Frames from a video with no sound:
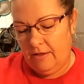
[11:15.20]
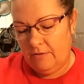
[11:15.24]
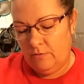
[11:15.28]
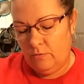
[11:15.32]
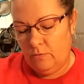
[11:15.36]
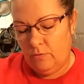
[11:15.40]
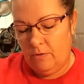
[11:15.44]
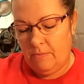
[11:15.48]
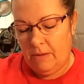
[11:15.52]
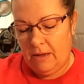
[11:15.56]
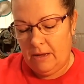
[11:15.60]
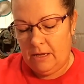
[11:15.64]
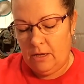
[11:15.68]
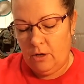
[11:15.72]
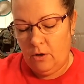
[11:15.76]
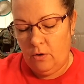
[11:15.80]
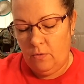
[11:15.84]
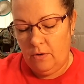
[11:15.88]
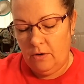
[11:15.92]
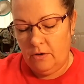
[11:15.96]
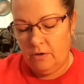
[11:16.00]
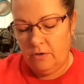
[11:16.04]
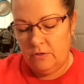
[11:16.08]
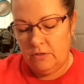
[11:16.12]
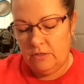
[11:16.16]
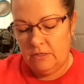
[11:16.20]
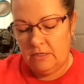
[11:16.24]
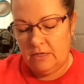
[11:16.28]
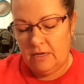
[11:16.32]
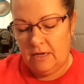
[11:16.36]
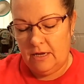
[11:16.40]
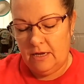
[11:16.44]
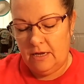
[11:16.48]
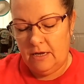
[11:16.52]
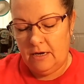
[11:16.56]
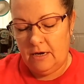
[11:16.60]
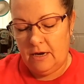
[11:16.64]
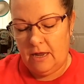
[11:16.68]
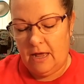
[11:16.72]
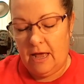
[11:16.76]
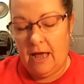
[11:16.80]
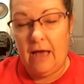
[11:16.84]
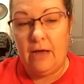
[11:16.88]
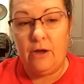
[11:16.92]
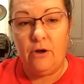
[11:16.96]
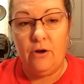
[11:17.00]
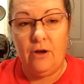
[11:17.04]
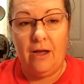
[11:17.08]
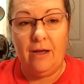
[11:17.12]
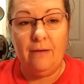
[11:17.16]
As one of my coworkers say,
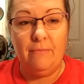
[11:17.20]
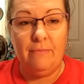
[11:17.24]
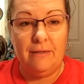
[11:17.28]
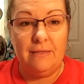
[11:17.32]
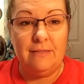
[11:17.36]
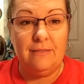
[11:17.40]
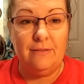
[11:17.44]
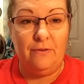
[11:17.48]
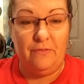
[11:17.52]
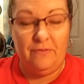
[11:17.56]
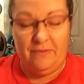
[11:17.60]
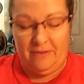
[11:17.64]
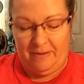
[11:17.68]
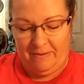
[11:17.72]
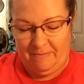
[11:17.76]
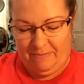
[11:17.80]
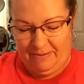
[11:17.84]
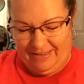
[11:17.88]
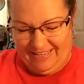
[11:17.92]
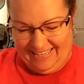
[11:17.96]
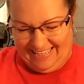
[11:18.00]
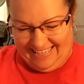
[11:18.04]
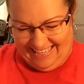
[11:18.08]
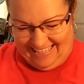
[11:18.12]
I crack myself up.